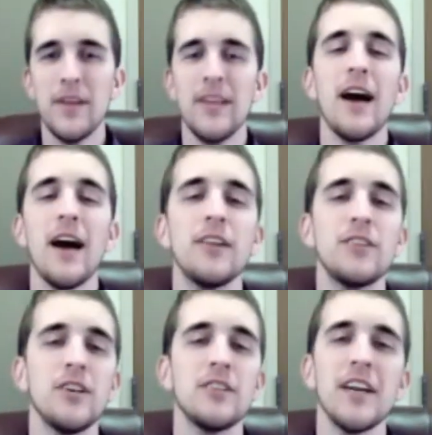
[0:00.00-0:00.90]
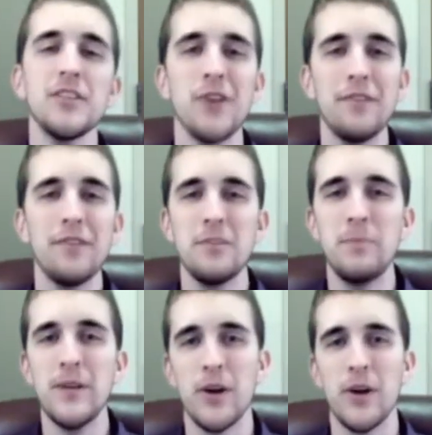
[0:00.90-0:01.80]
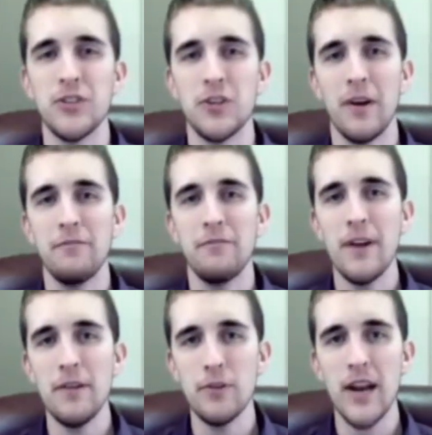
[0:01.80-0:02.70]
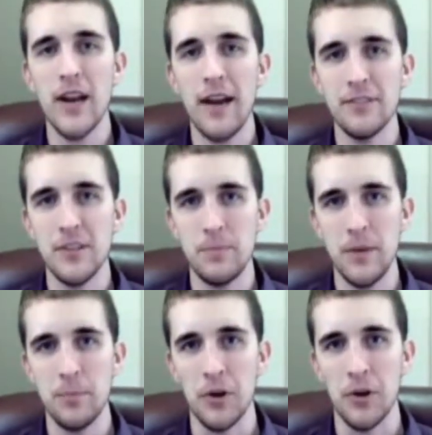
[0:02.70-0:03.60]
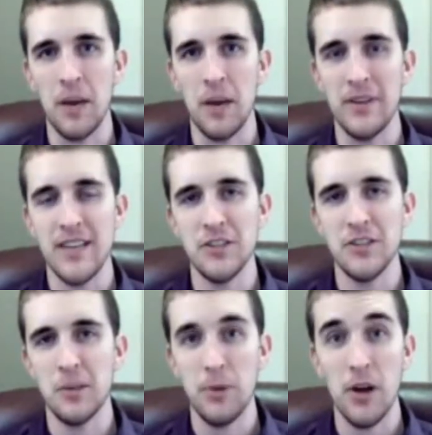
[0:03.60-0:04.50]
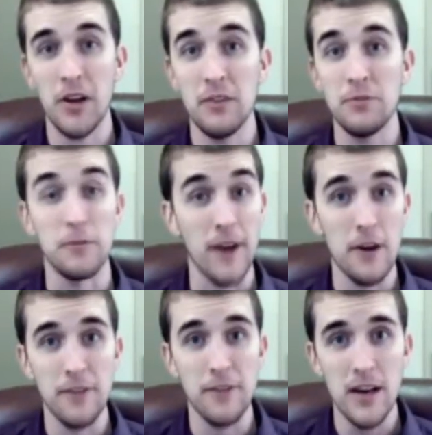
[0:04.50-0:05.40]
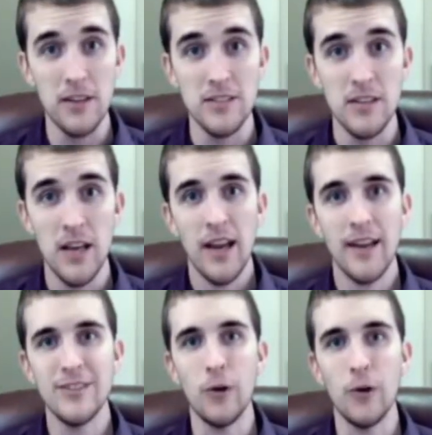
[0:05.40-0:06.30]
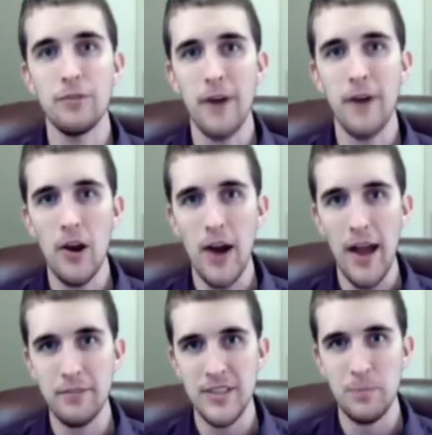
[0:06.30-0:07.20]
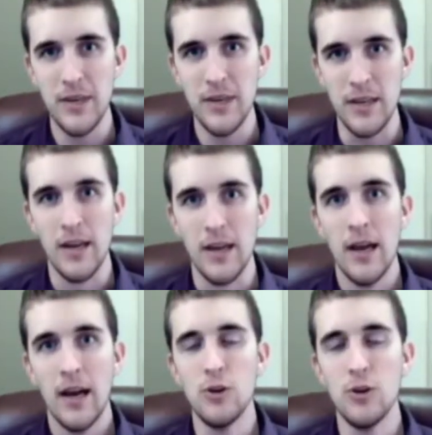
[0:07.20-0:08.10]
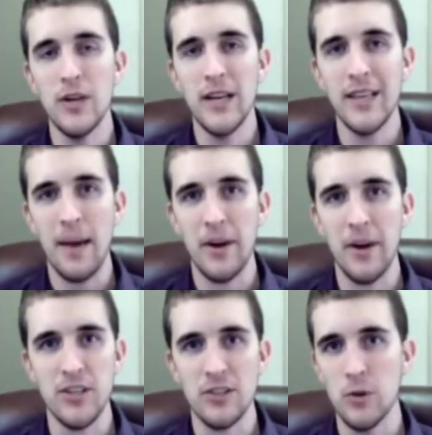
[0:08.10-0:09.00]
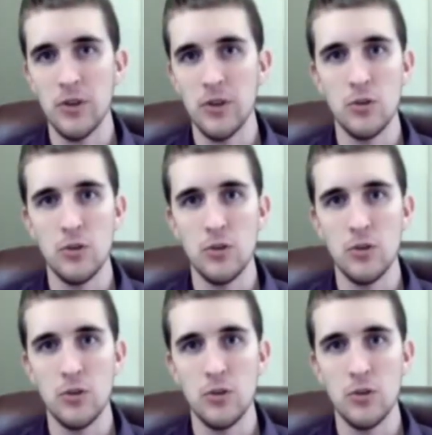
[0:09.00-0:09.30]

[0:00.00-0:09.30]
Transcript: Yeah, to answer your FTP question, my favorite FTP program is actually a plugin for Firefox, and it's called Fire FTP. And you can get that by just going